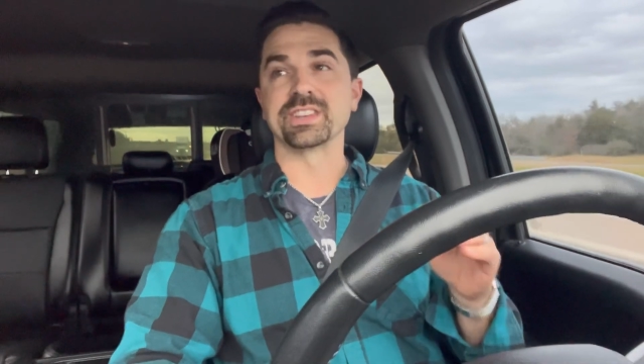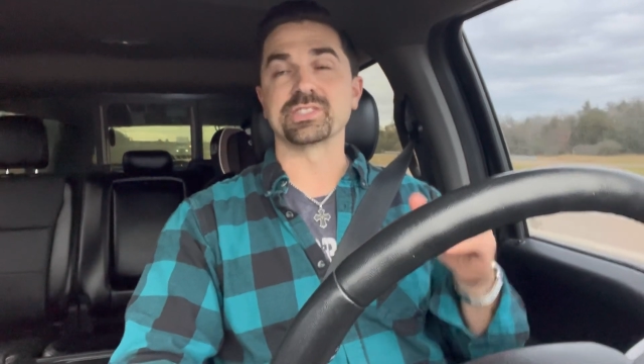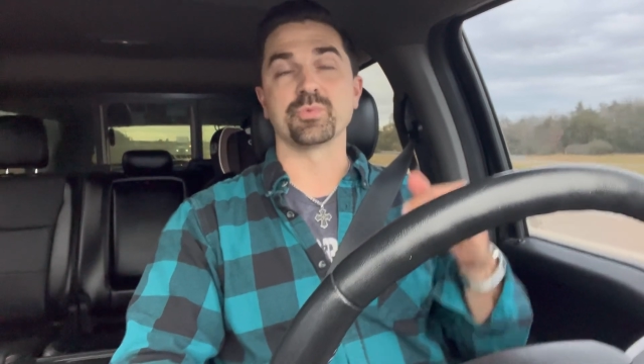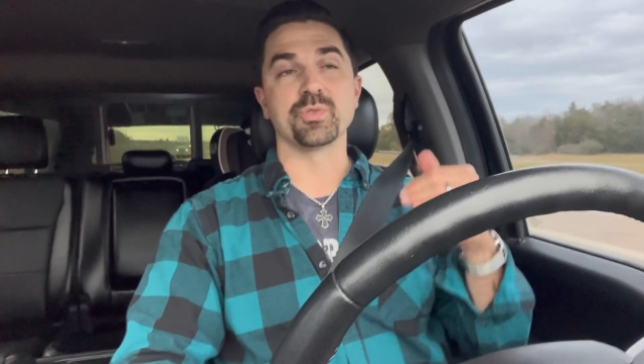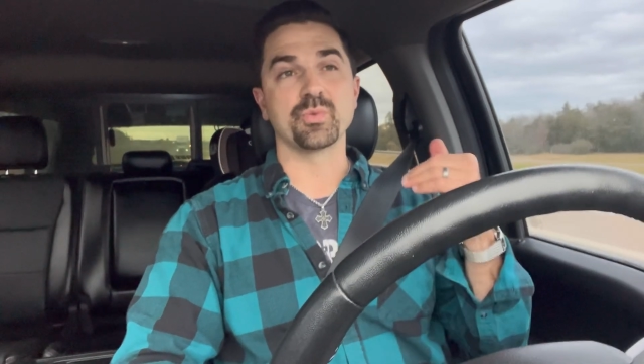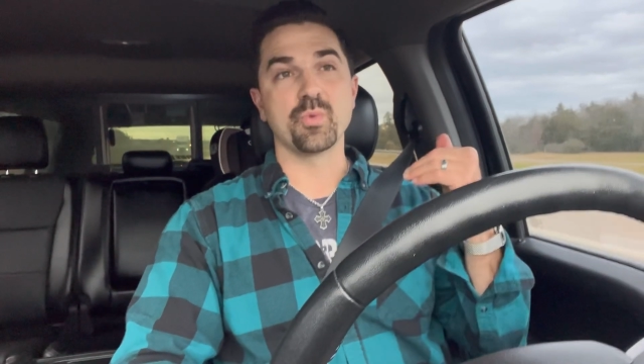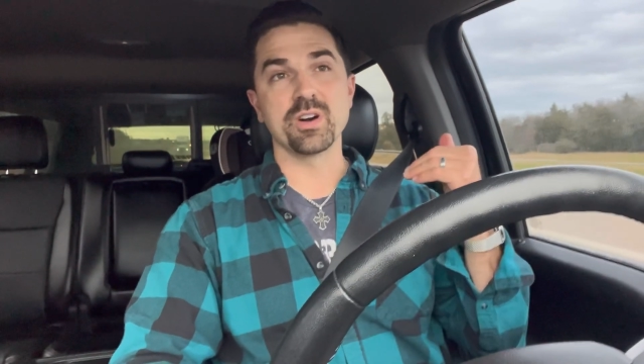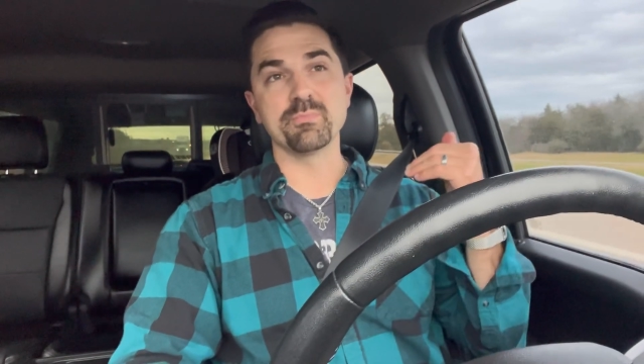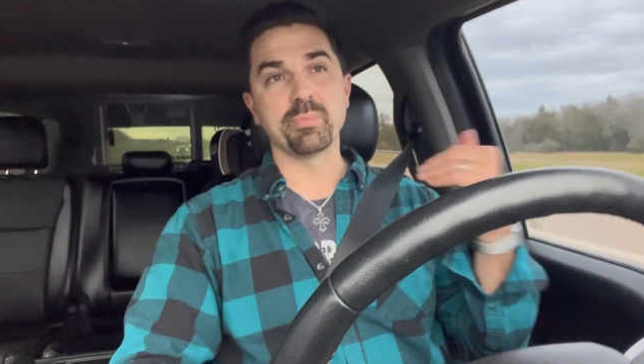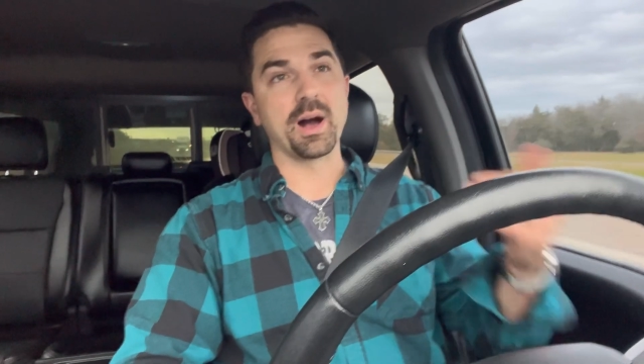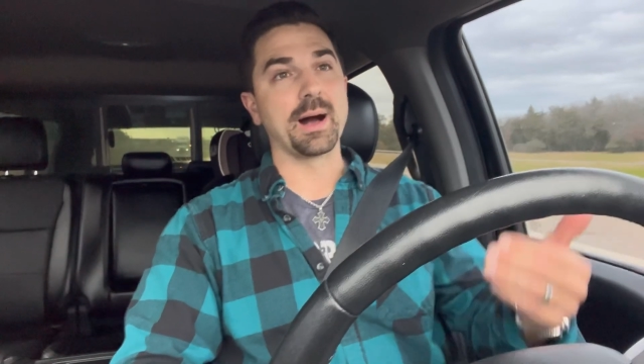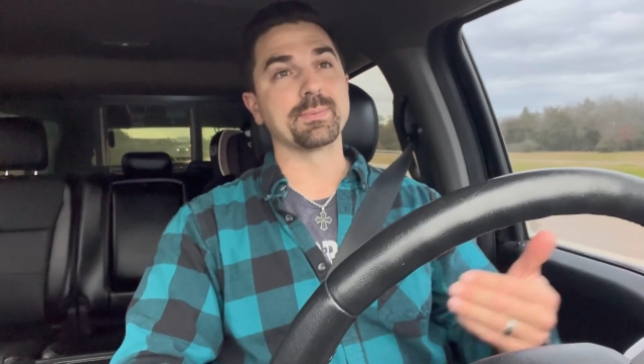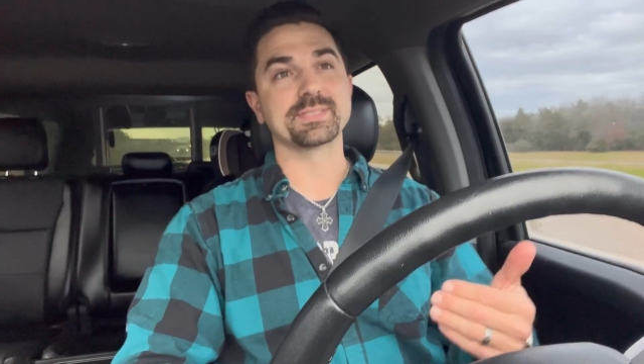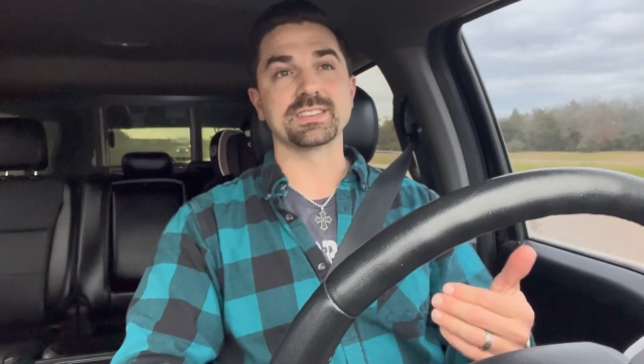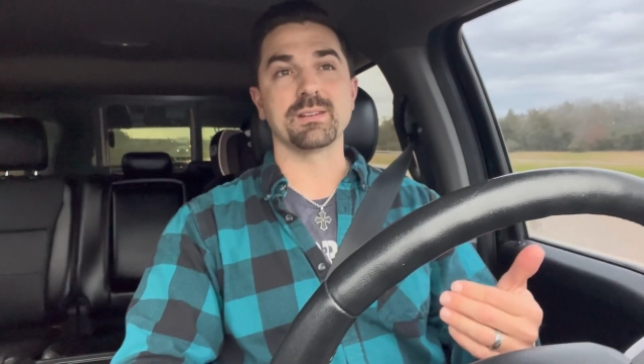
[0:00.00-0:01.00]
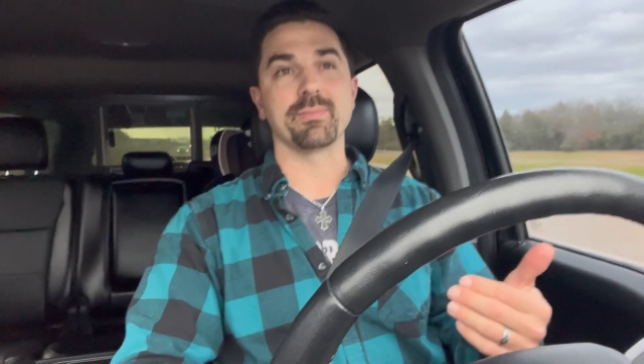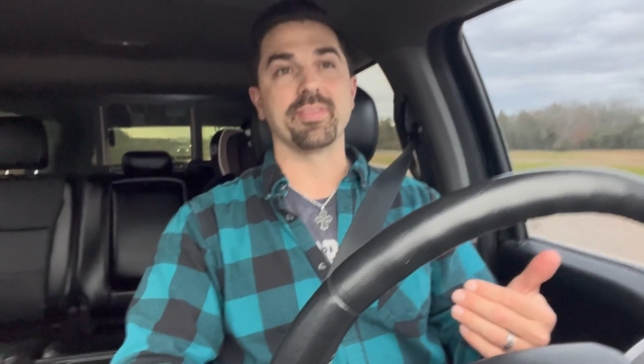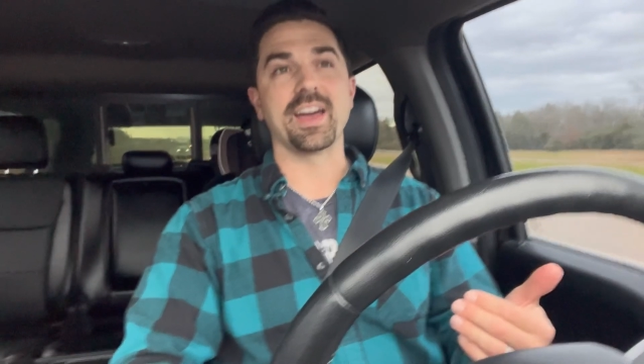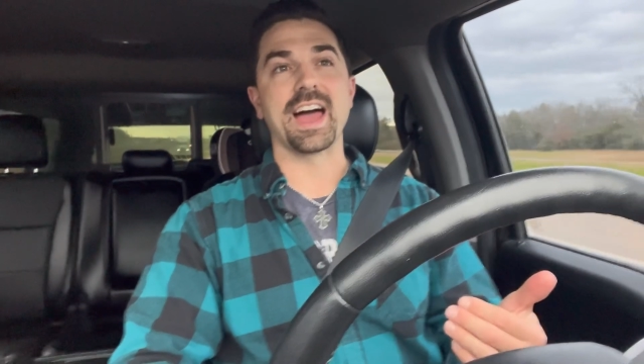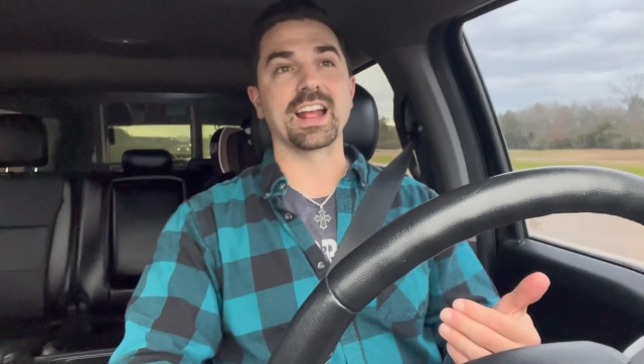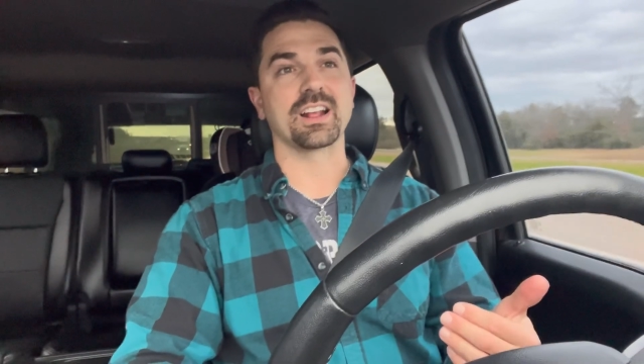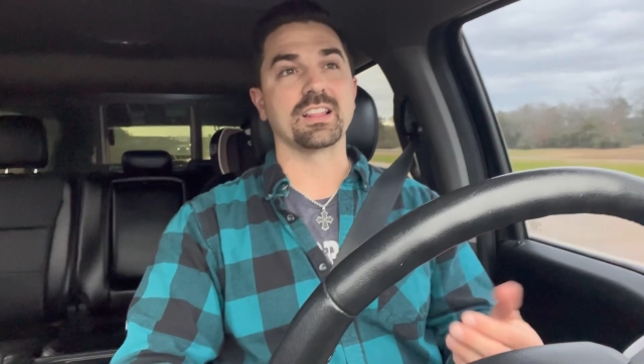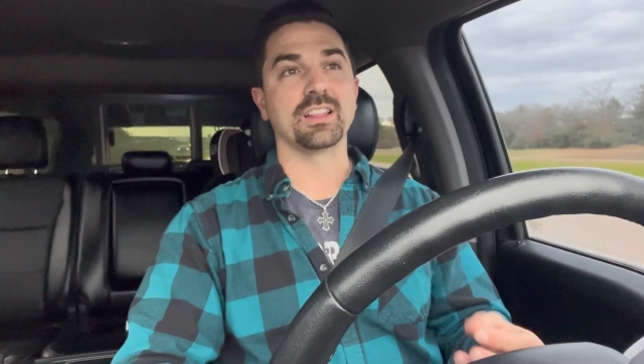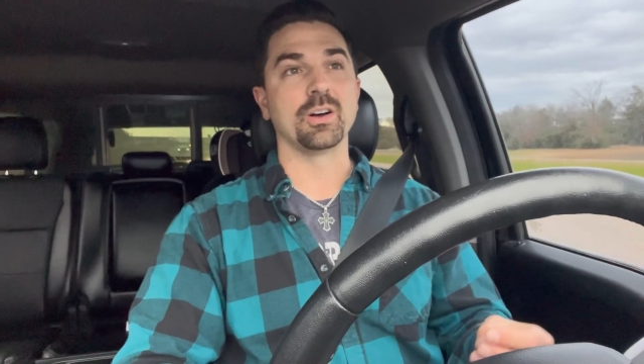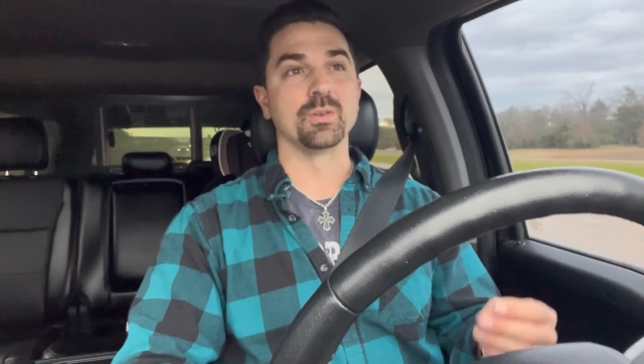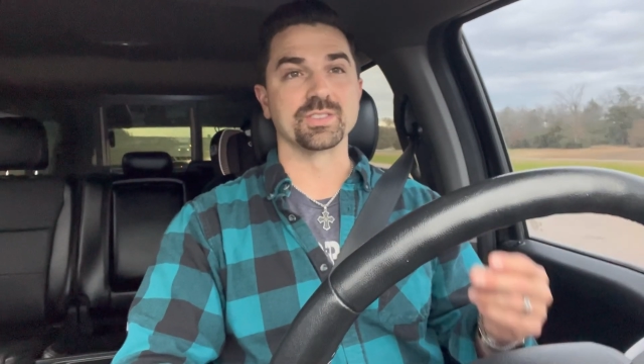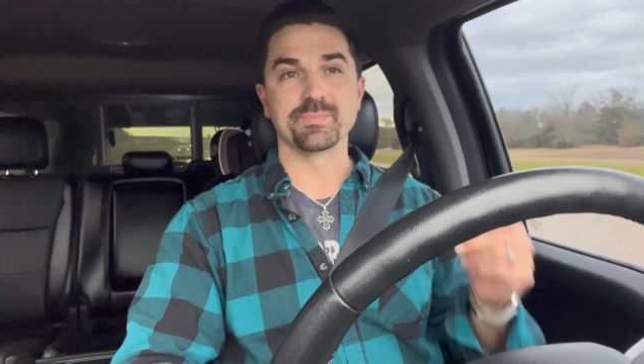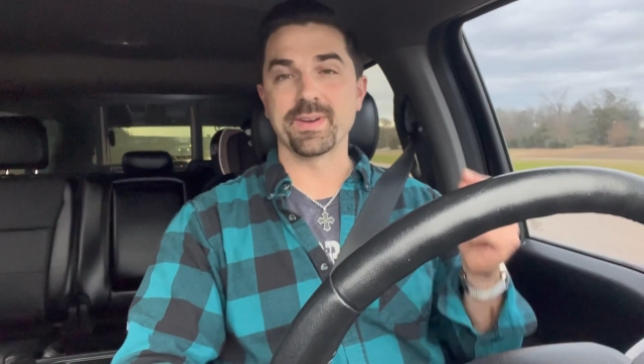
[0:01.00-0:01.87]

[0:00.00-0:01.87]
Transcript: So when one pops up that close,